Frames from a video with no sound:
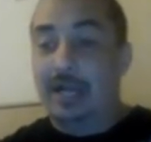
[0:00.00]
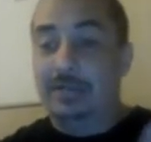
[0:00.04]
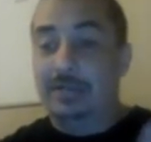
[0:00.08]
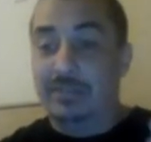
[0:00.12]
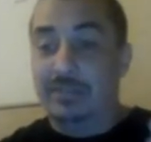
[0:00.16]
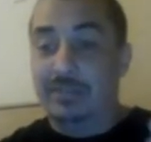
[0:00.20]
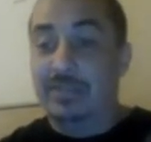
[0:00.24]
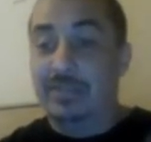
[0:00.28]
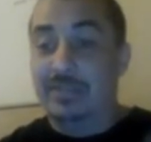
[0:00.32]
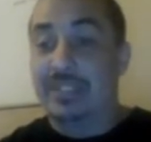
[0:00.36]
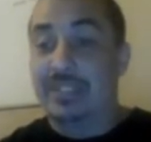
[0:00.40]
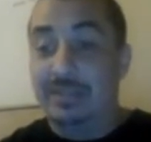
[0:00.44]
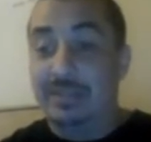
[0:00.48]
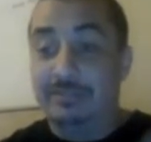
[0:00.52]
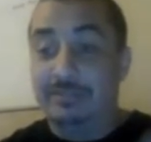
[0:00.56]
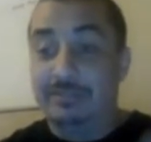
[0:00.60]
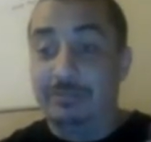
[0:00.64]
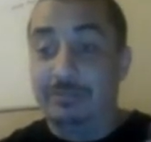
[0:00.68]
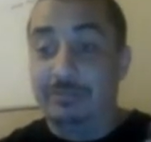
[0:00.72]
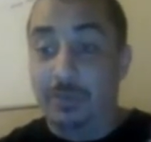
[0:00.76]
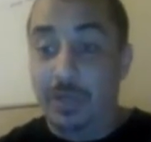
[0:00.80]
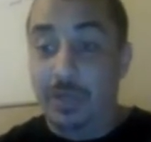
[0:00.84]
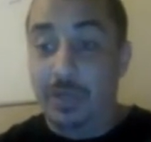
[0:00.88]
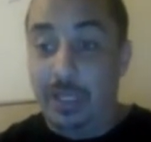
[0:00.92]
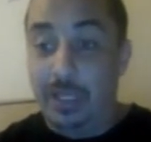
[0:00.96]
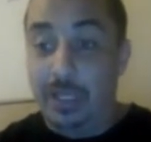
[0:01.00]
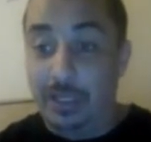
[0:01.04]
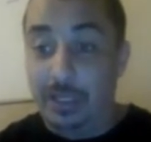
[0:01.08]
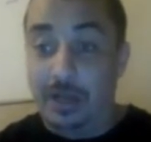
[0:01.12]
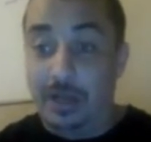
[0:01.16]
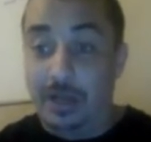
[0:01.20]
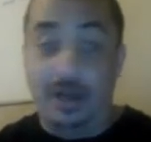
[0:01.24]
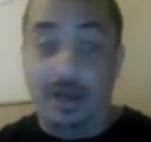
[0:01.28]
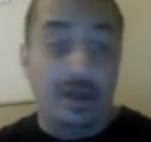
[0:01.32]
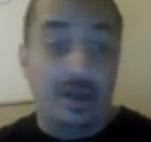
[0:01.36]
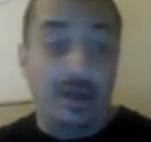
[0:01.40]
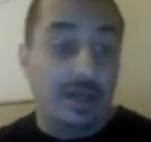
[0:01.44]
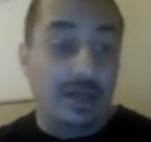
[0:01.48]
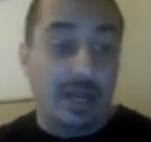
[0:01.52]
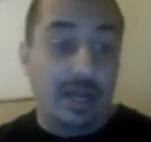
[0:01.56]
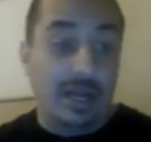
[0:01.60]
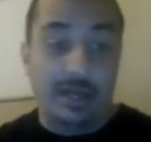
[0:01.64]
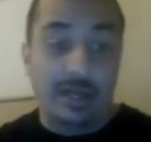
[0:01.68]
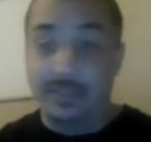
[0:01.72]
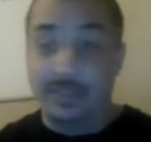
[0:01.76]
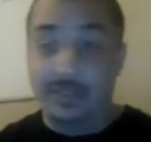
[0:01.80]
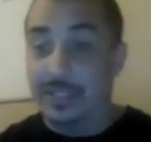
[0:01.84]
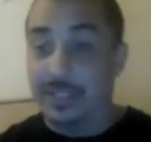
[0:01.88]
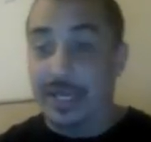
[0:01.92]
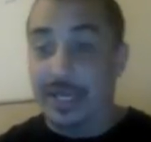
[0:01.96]
Some of the stuff's really long, I
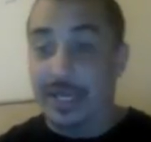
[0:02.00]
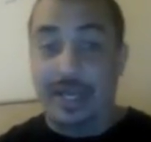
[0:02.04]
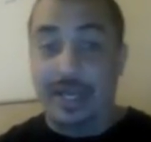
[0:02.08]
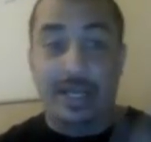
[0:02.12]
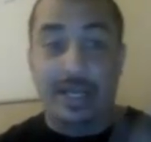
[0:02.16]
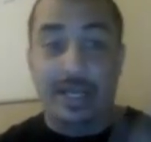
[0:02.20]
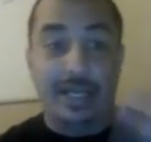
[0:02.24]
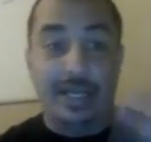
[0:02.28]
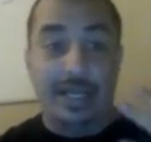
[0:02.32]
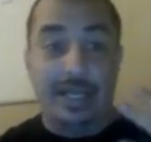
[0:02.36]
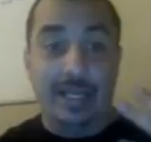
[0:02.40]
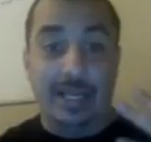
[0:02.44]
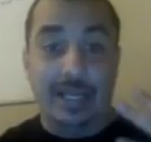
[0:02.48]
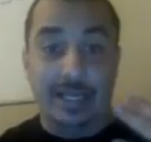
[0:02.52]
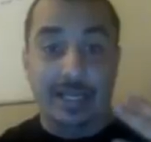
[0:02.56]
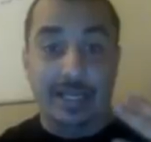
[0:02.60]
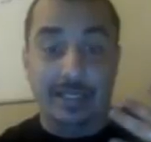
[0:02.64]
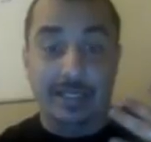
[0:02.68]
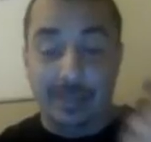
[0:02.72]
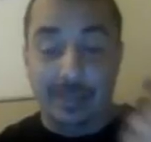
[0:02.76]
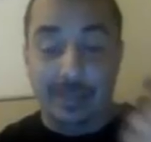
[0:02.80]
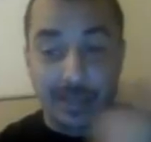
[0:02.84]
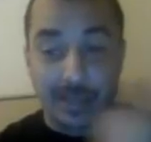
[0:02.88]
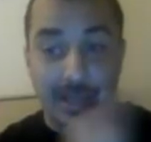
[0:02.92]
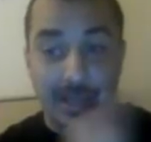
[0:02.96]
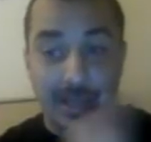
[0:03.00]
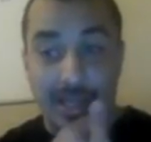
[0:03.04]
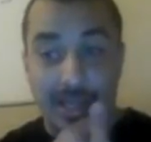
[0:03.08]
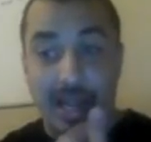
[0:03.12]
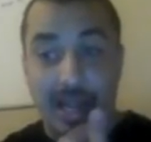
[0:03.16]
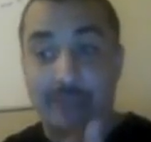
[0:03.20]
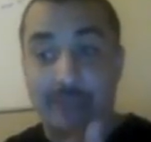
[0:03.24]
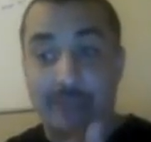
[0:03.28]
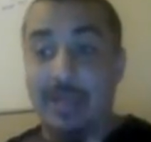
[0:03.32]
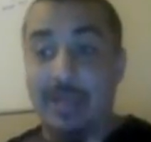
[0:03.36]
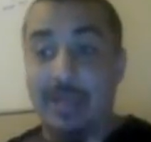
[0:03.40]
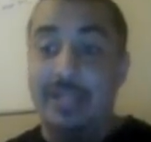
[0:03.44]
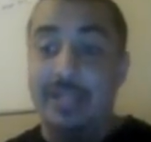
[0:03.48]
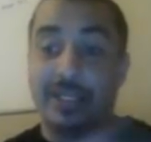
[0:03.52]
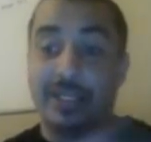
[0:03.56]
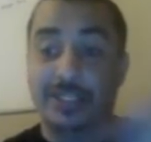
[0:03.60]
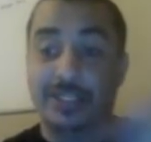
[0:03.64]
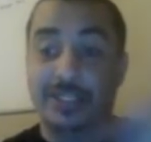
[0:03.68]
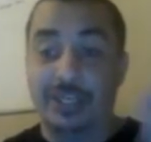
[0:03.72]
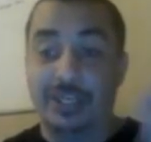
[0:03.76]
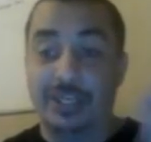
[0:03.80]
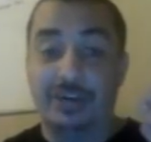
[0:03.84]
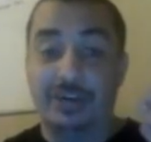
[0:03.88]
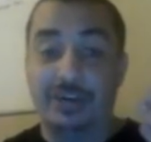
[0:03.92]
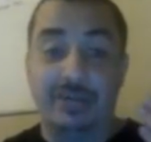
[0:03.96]
understand, and like on-page
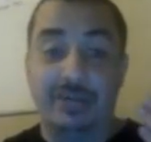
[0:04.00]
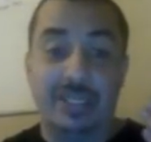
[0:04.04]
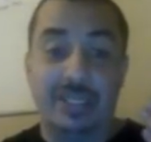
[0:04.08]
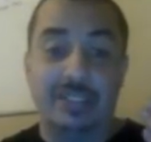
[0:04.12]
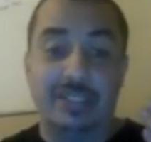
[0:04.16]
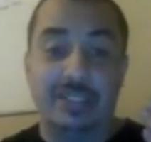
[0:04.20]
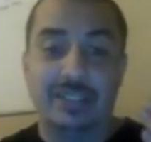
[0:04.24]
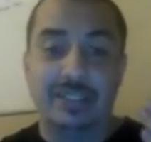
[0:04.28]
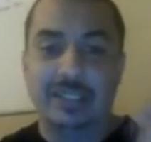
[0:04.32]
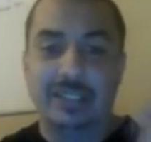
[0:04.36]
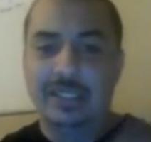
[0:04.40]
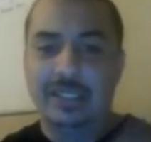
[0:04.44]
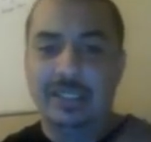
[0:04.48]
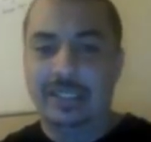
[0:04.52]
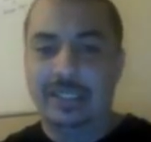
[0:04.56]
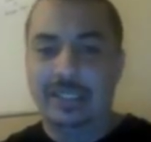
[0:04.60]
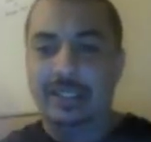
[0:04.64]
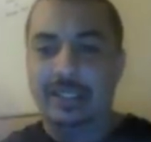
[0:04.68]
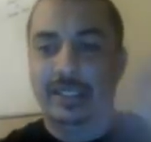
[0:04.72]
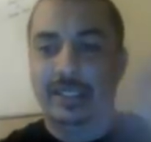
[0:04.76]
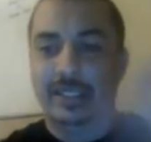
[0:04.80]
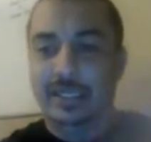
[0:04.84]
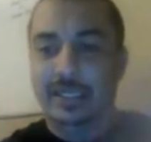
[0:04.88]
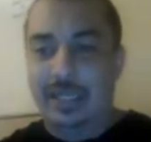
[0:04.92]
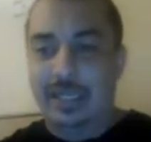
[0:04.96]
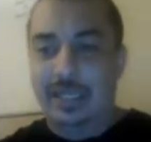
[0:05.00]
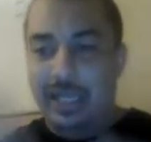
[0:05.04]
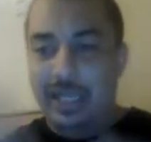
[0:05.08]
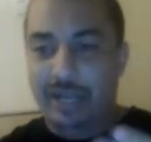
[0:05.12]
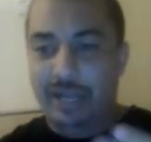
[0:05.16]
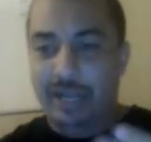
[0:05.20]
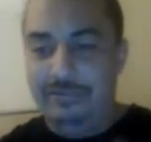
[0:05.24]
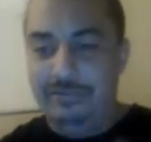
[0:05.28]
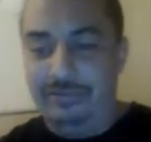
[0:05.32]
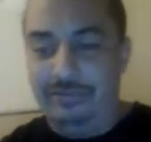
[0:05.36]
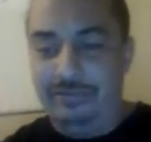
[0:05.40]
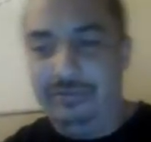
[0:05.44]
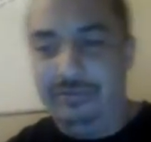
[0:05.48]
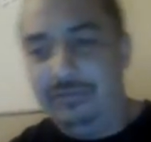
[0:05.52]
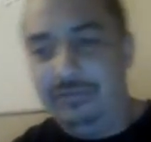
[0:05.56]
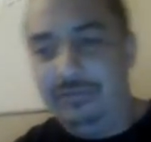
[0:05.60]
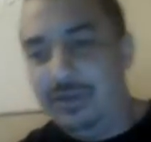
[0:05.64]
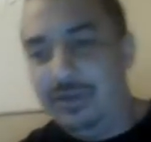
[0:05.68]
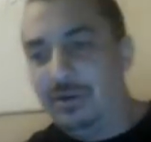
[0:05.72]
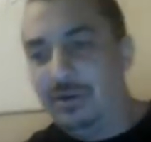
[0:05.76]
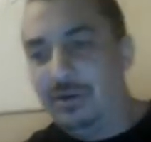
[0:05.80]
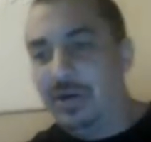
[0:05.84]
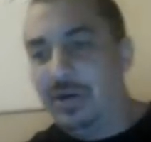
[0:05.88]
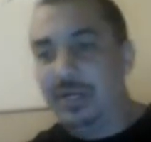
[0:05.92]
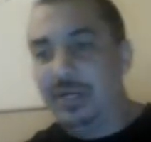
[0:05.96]
SEO is if
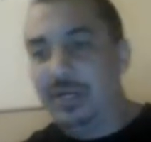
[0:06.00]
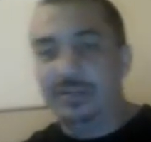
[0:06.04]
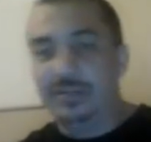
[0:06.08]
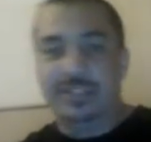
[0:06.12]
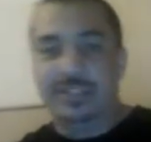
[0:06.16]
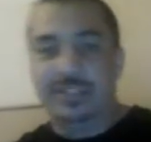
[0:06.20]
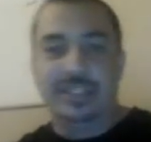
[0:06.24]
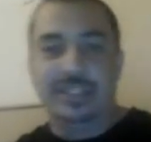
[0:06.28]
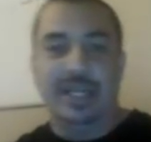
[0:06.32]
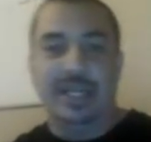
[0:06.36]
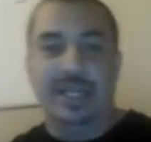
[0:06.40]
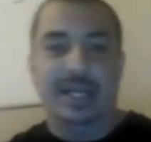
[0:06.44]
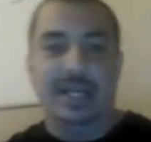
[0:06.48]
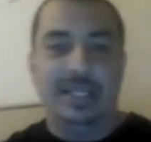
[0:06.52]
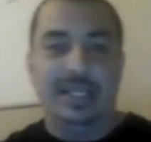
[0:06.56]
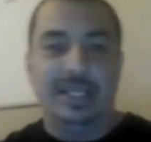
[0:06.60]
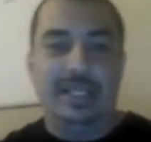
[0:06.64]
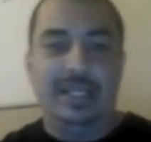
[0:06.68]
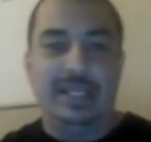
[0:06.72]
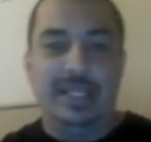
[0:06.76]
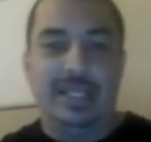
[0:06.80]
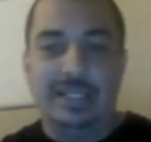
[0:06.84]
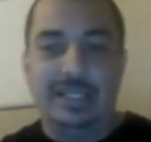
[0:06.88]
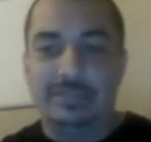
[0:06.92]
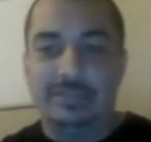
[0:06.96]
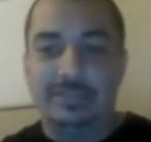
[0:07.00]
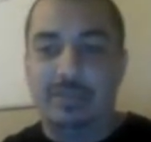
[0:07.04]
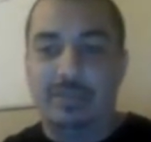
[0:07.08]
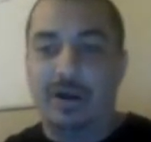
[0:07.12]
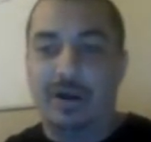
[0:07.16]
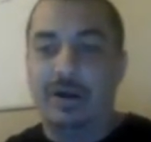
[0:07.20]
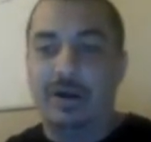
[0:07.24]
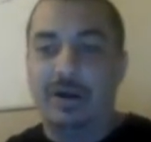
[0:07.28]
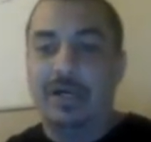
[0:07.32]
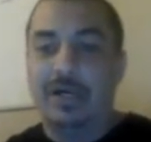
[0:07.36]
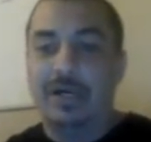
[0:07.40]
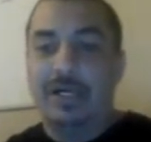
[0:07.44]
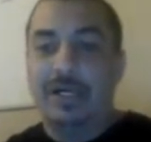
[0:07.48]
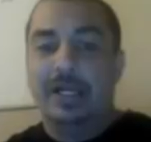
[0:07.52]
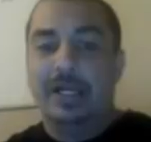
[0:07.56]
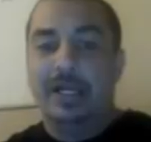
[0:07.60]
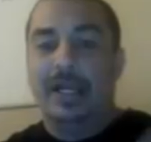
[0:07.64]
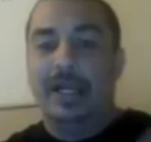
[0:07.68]
you don't understand this part,